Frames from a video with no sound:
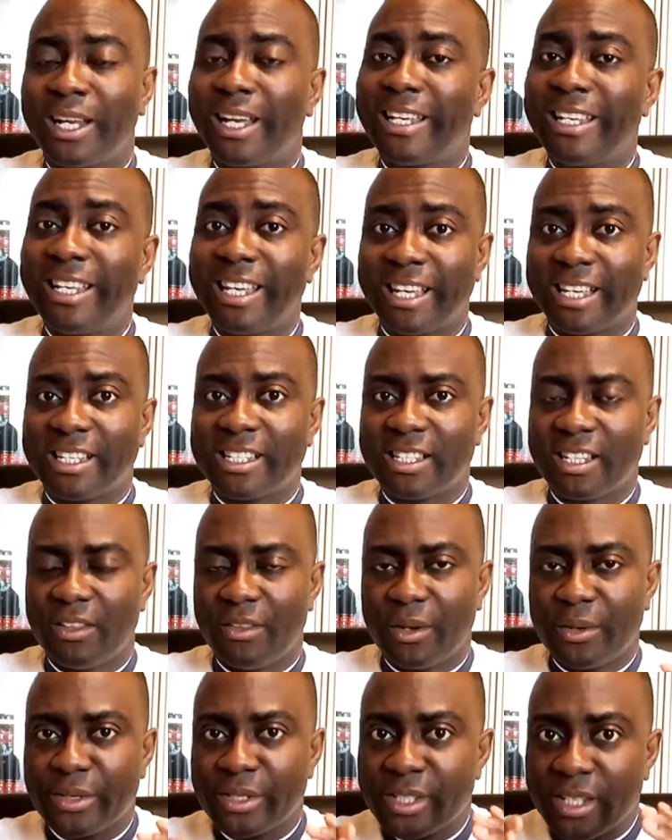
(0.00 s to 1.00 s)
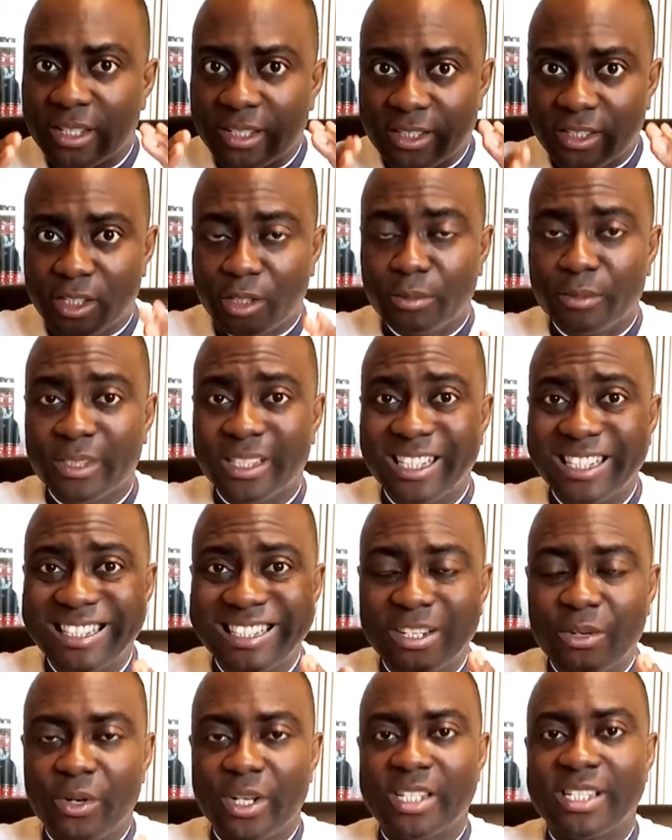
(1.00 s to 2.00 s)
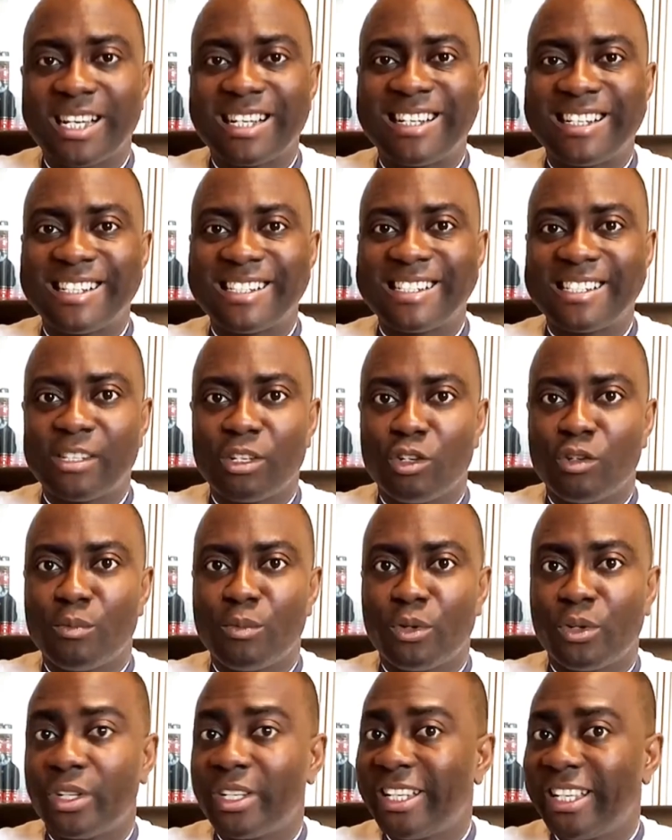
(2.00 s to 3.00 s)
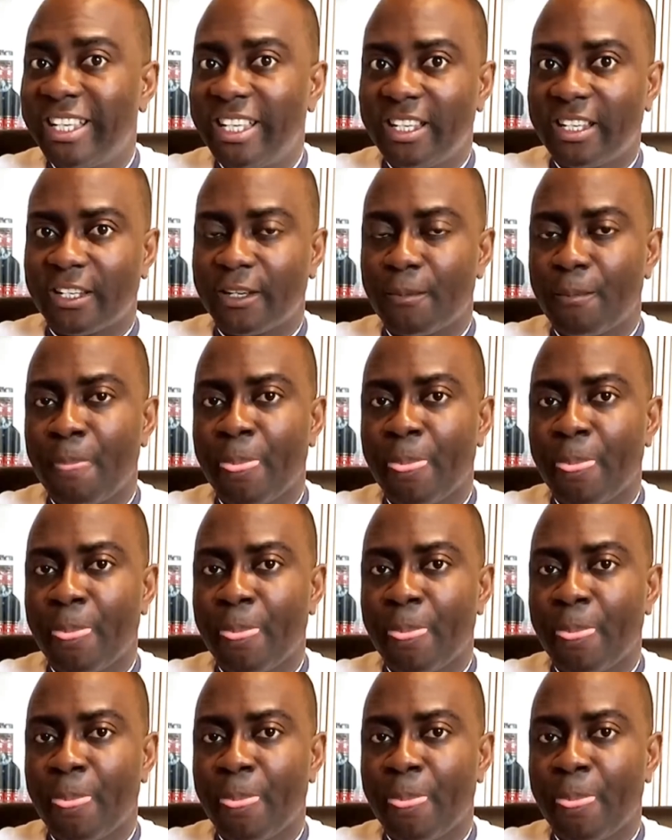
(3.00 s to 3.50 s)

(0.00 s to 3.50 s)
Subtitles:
and yet there is something greater than Solomon here.